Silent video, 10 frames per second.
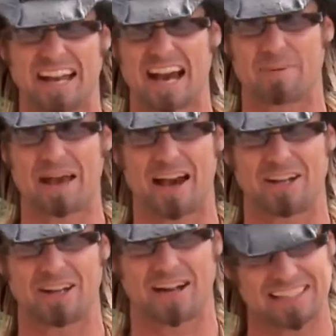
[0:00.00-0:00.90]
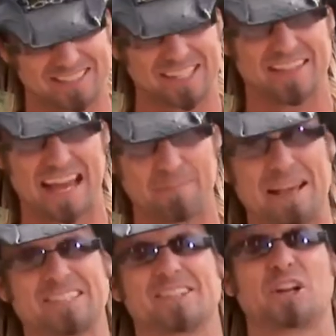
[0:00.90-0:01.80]
Got him out of here. I'd say that
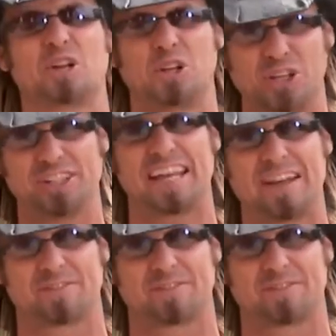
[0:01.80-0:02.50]
makes it a good day